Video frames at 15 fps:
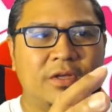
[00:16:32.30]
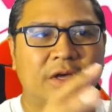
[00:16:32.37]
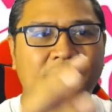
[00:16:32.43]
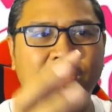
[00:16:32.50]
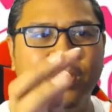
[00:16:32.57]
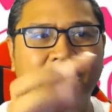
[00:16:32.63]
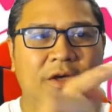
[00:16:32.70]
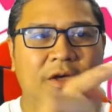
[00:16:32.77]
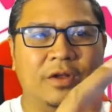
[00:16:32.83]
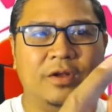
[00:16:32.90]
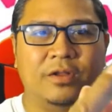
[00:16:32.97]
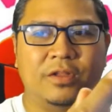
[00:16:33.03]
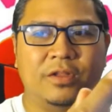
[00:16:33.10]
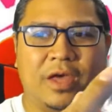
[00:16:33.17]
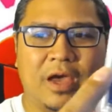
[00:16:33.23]
and
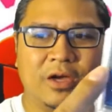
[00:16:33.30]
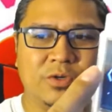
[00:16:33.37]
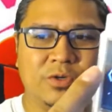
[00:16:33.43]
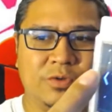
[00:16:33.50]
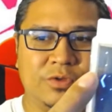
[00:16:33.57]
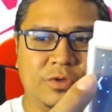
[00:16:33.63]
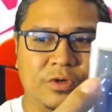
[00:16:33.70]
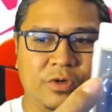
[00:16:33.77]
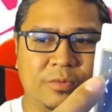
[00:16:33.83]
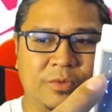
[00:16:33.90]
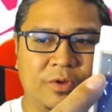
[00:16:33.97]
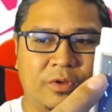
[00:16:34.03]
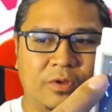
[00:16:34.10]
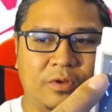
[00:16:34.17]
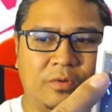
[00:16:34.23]
then the actual
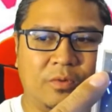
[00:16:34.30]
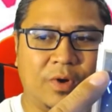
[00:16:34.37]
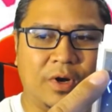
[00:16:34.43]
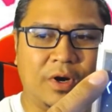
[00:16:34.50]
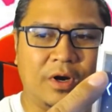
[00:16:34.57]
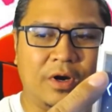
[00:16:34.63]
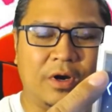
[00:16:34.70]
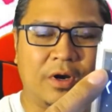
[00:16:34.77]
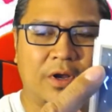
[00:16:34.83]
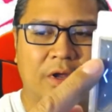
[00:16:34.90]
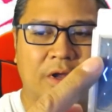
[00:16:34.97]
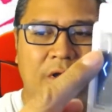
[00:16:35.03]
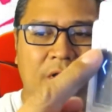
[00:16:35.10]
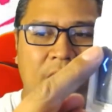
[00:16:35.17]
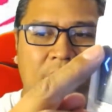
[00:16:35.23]
terminal where
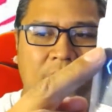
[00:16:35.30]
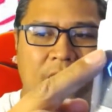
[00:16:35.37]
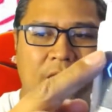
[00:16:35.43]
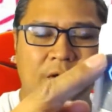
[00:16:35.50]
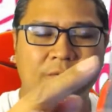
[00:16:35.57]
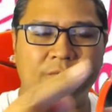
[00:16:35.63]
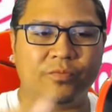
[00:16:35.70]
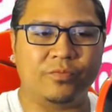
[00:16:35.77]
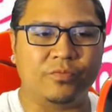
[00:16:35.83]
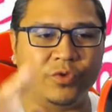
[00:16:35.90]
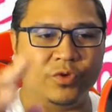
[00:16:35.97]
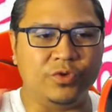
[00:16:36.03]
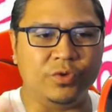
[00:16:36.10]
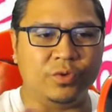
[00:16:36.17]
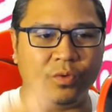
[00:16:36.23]

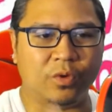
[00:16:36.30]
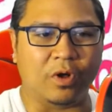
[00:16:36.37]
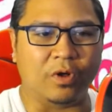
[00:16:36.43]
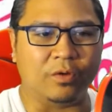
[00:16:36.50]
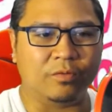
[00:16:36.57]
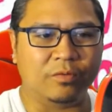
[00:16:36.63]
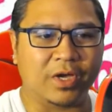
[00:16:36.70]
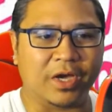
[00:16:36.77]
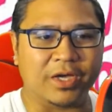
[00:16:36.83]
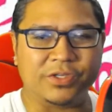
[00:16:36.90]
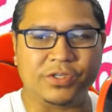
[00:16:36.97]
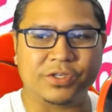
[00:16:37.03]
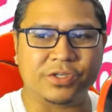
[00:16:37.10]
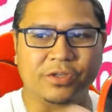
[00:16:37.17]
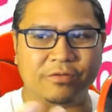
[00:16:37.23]
you do all
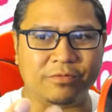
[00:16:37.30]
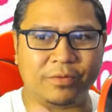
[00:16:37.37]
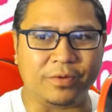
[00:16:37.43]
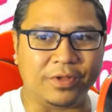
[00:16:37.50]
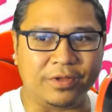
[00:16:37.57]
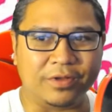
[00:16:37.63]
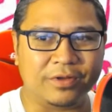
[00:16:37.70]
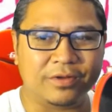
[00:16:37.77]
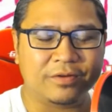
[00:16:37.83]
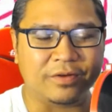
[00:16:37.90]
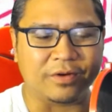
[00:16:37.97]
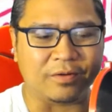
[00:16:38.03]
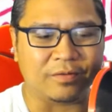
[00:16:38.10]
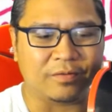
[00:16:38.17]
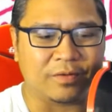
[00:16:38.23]
kinds of stuff with it.
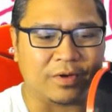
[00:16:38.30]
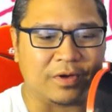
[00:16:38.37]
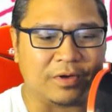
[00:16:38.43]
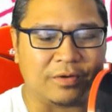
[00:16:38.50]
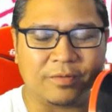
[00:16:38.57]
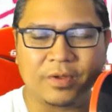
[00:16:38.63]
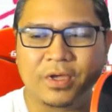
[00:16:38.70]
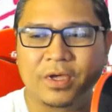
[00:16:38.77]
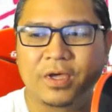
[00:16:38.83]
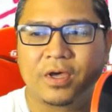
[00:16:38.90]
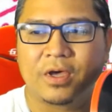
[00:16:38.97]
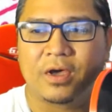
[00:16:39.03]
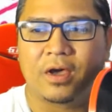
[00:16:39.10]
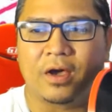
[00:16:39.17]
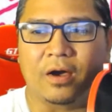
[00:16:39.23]
You know,
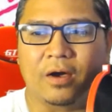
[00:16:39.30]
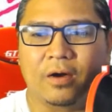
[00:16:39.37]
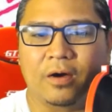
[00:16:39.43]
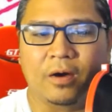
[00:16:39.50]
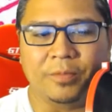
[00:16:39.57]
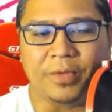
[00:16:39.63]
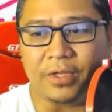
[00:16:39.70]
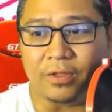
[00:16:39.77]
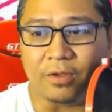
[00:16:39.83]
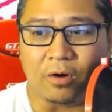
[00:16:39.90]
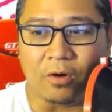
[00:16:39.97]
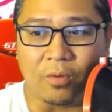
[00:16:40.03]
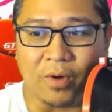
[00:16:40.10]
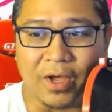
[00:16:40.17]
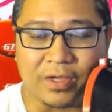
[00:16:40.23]
update the
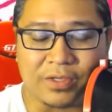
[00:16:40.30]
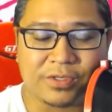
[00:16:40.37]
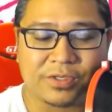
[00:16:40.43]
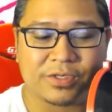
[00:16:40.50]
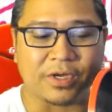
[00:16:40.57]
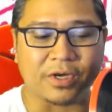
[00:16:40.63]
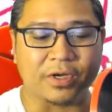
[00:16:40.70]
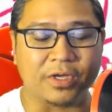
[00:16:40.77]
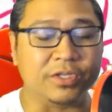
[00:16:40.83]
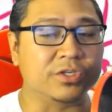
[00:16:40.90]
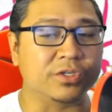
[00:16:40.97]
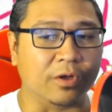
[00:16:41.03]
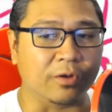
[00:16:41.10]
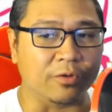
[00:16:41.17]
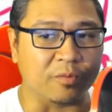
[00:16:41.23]
OS,
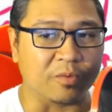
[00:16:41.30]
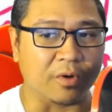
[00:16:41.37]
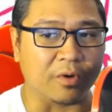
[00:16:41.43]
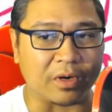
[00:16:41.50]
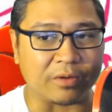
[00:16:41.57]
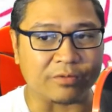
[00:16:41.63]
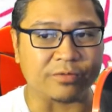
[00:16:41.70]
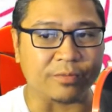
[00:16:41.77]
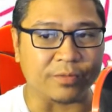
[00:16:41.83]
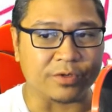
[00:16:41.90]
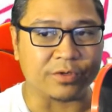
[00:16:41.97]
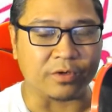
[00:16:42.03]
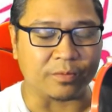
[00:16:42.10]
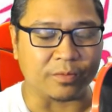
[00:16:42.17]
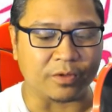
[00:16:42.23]
install new programs from the
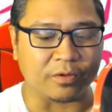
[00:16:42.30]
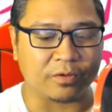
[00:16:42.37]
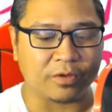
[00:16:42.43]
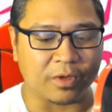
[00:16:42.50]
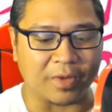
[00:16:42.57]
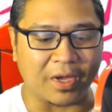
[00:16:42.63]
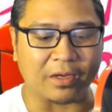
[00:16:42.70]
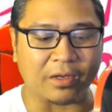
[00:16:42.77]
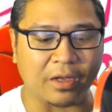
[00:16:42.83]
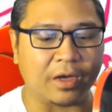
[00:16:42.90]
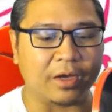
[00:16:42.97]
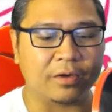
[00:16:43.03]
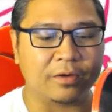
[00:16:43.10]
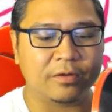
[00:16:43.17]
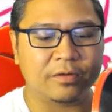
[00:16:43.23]
terminal command
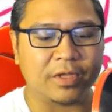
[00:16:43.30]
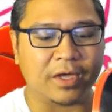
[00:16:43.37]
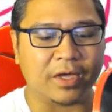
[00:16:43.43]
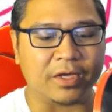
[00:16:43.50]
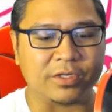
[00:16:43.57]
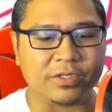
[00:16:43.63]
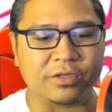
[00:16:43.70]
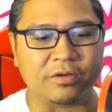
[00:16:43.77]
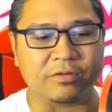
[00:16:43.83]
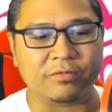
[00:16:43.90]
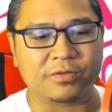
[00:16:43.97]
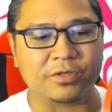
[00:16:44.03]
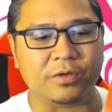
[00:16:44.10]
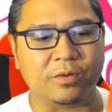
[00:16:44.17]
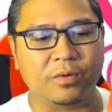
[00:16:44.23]
line, that kind of
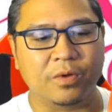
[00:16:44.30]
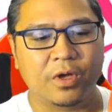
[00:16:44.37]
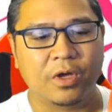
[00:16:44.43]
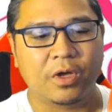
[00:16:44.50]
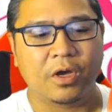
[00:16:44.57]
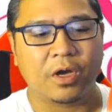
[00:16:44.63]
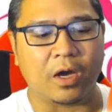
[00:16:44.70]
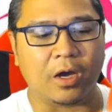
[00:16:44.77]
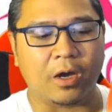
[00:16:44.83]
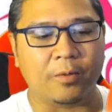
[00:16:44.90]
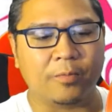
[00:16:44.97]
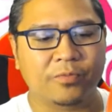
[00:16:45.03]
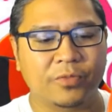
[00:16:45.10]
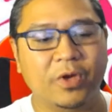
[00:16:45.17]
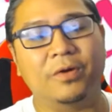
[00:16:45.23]
stuff. So,
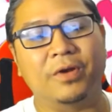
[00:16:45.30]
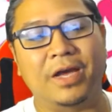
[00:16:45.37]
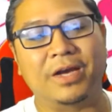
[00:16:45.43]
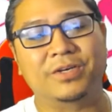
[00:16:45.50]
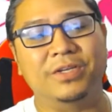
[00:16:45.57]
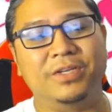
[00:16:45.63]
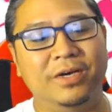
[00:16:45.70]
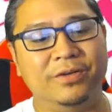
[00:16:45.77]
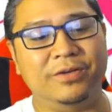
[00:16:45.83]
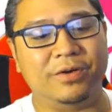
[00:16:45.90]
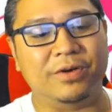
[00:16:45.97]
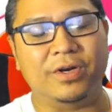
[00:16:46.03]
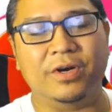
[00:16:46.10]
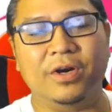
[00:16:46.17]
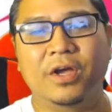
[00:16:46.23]
oh, it actually tells
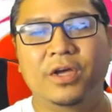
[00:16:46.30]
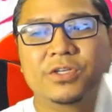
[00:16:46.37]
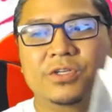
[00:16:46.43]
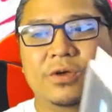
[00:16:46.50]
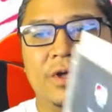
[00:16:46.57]
you right here. So I